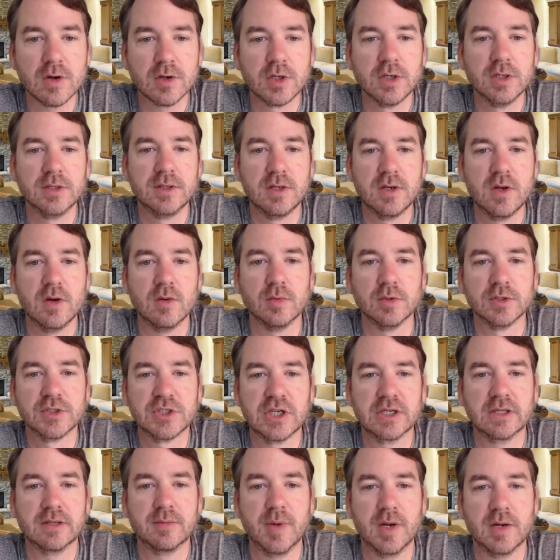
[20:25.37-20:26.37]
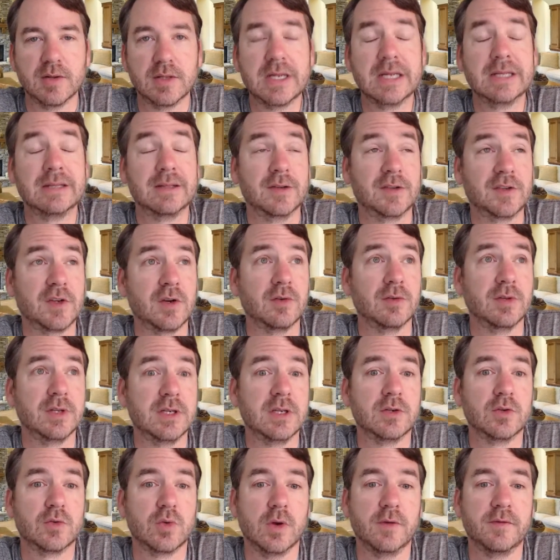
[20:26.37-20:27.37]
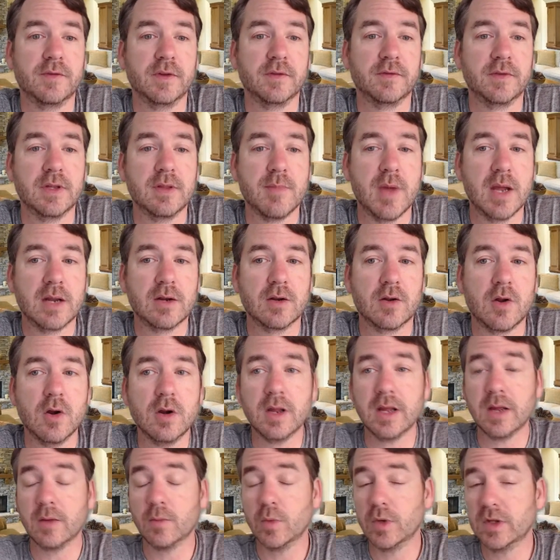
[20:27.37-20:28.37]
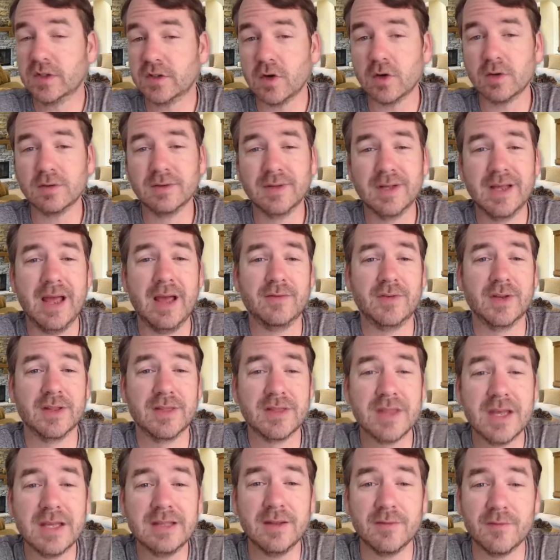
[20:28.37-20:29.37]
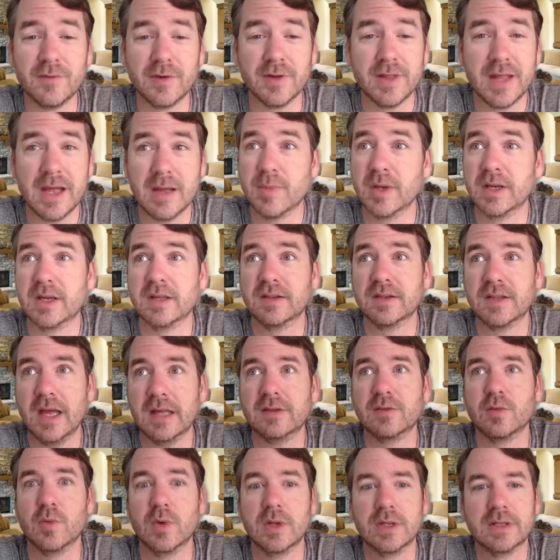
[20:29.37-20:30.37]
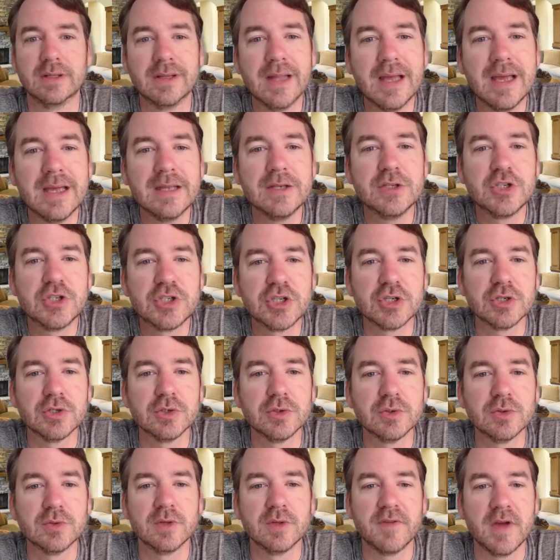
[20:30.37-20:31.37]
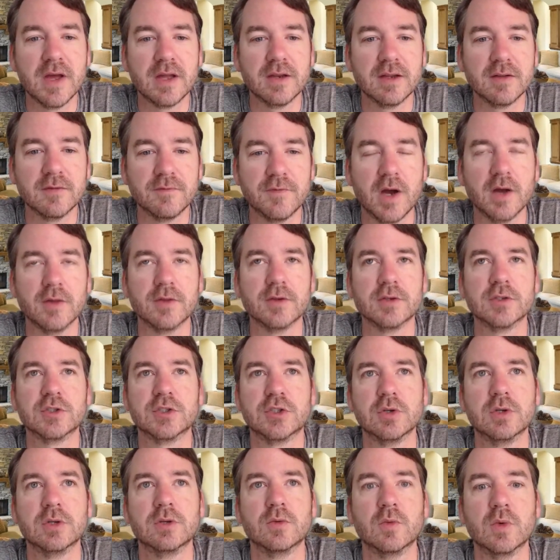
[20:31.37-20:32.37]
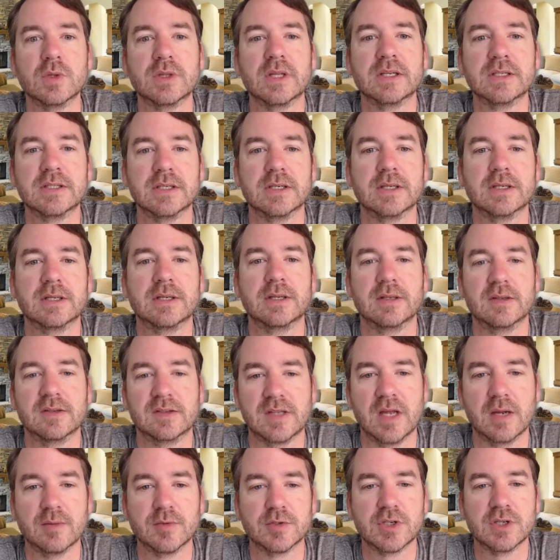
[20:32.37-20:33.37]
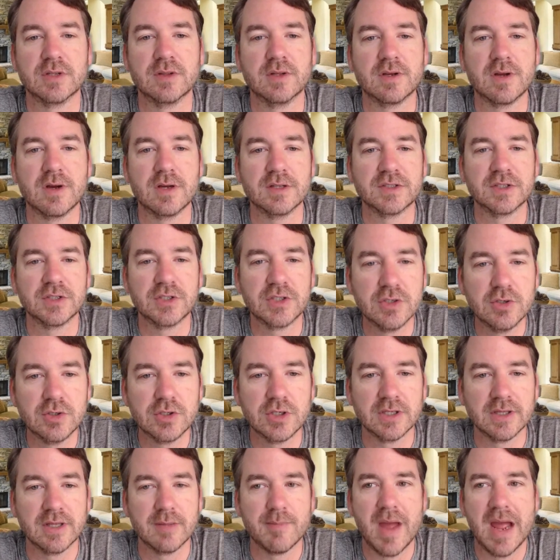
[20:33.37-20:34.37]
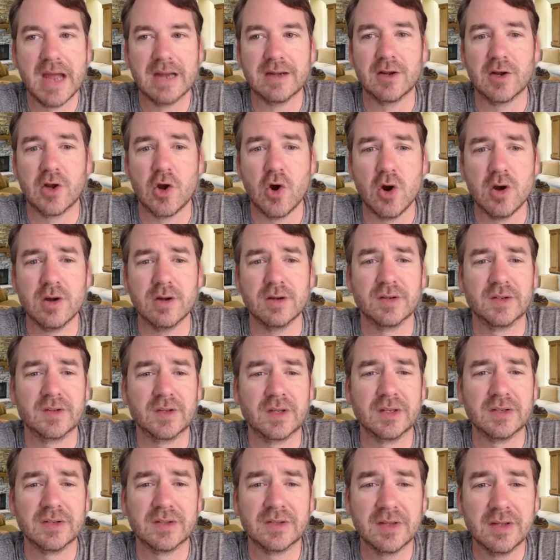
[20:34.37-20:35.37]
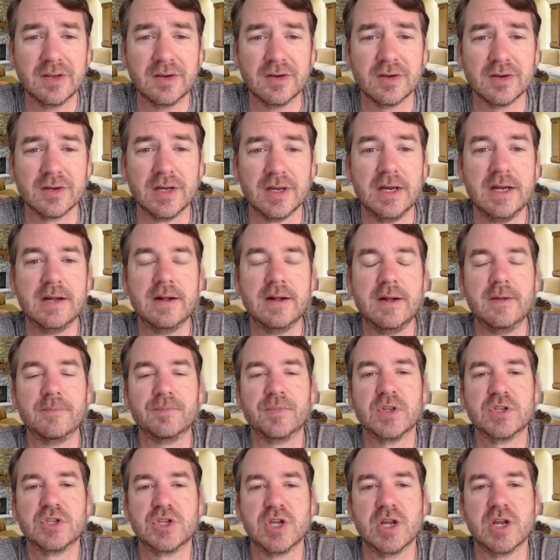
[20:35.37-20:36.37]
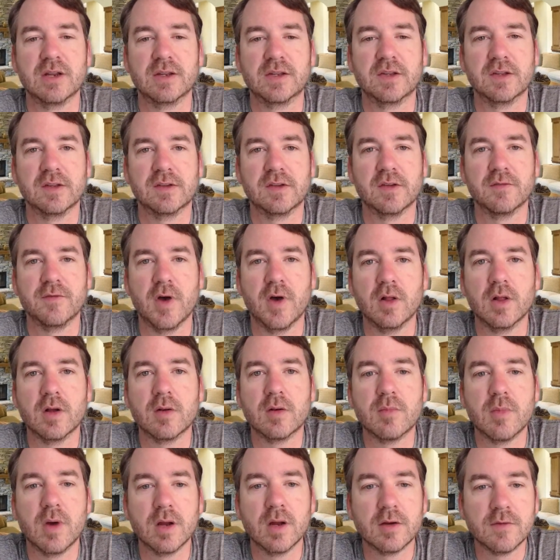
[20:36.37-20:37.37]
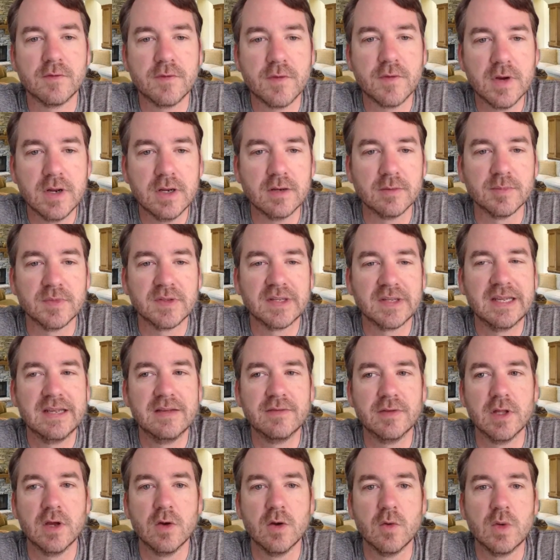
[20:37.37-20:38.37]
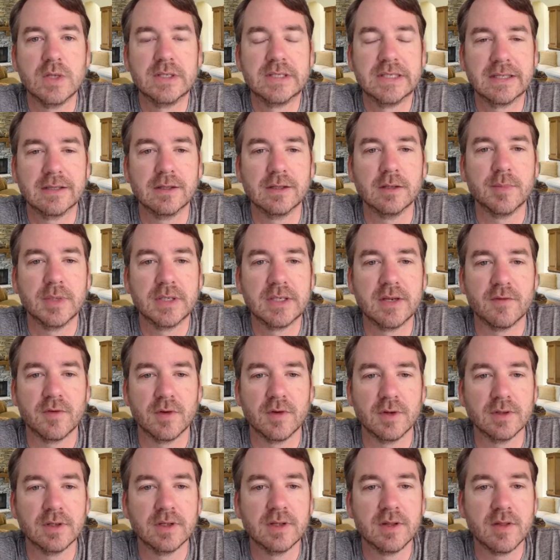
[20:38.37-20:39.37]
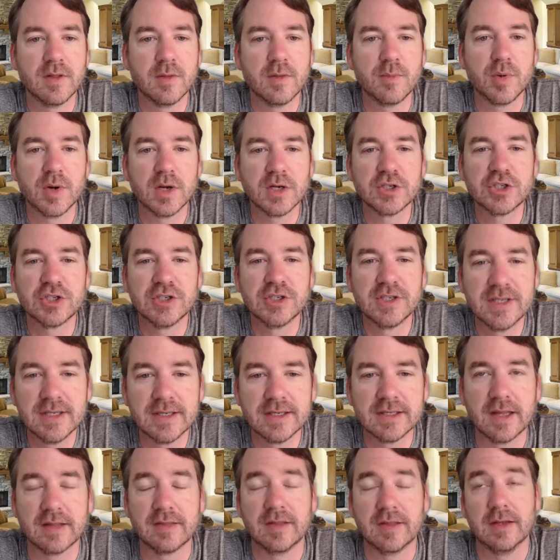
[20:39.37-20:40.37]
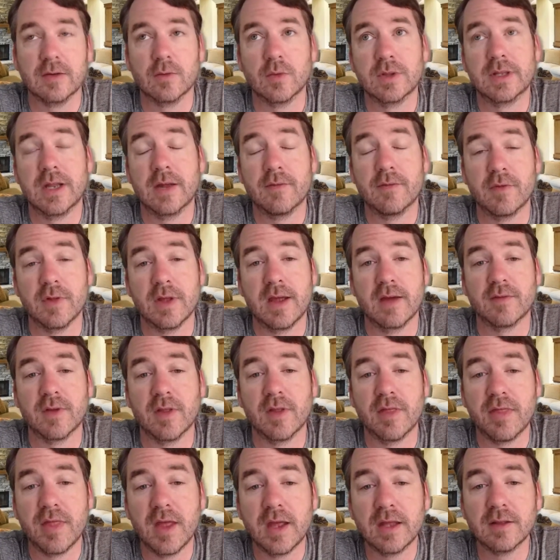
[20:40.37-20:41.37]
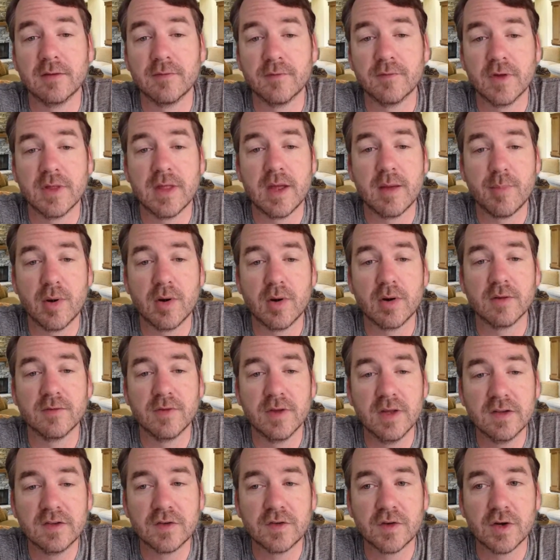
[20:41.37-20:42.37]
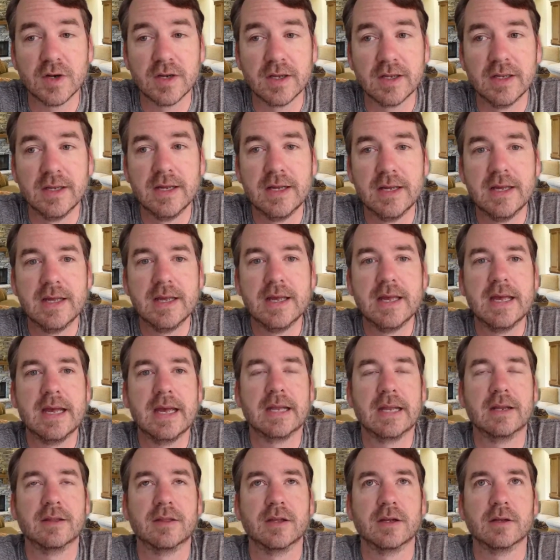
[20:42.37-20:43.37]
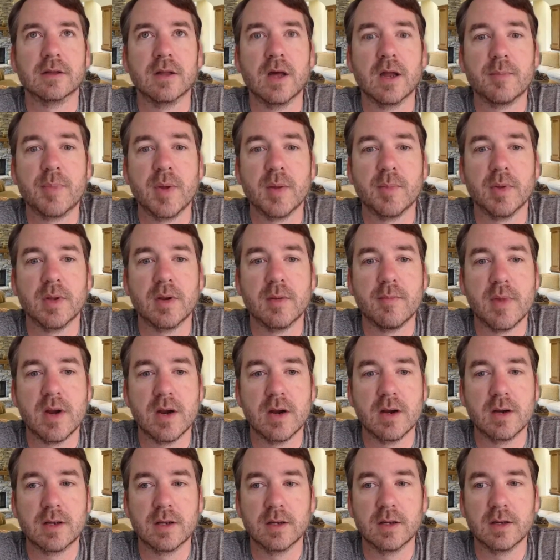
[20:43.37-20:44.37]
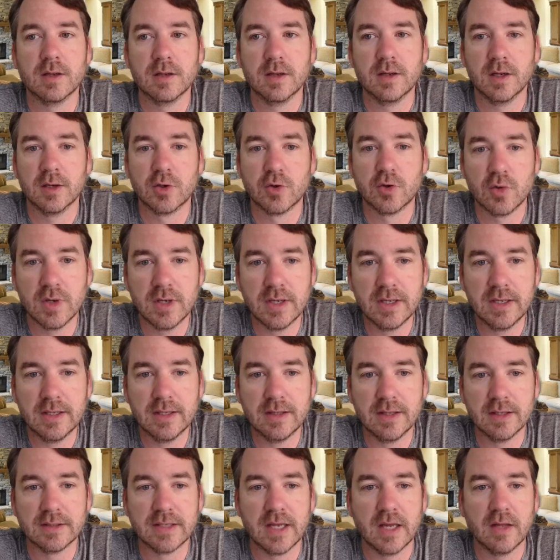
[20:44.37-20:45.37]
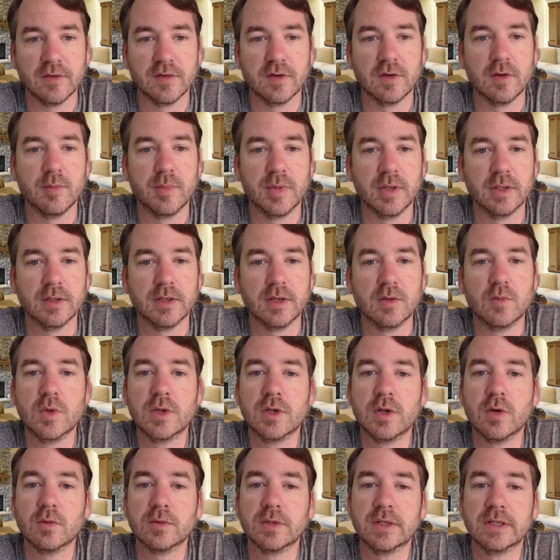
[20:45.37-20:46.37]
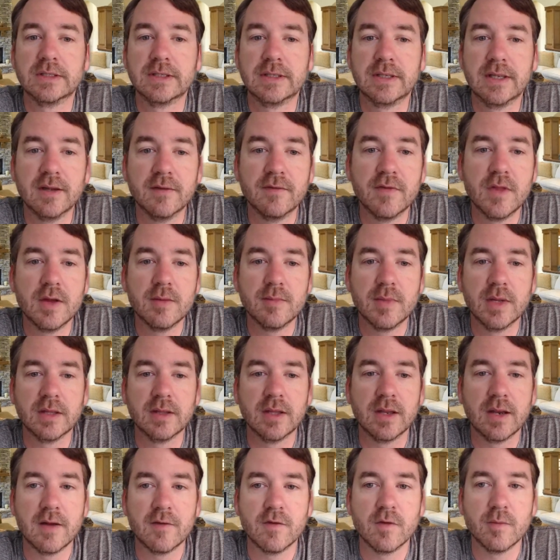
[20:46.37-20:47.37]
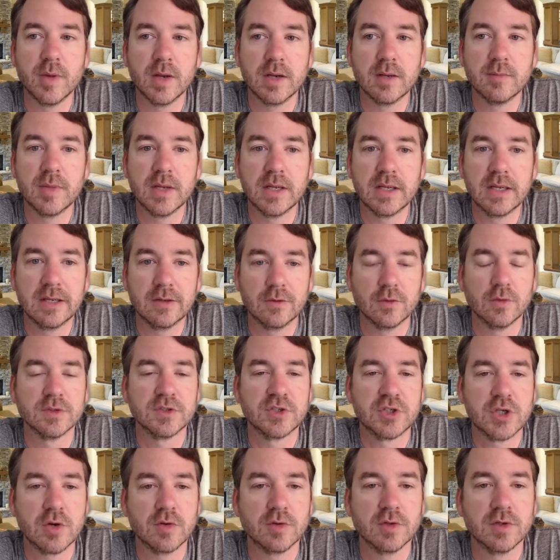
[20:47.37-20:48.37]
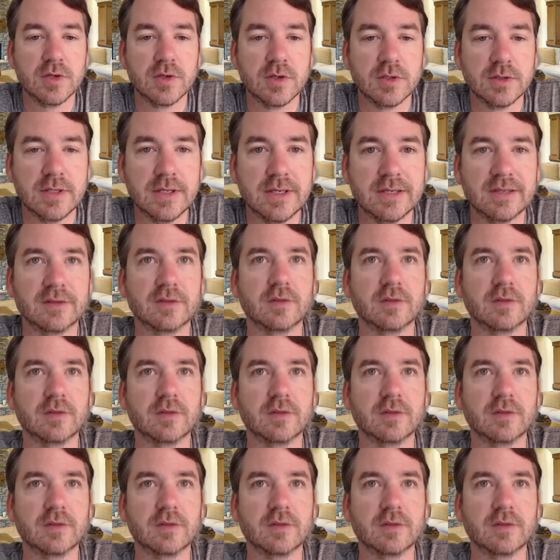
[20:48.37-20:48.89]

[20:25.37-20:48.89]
Could the nobles check the power of the king? They certainly did in 1215 Magna Carta, and we certainly have to thank them for that, because that's what led to the founding fathers doing what they did and establishing the Constitution. The Magna Carta is considered the genesis of all our modern freedoms, even though we did a little bit differently than the British did. I think we definitely have to thank them for that part of history. And I think a lot of people in America agree that titles of nobility we don't need to give them, and that everybody being equal is generally a good thing.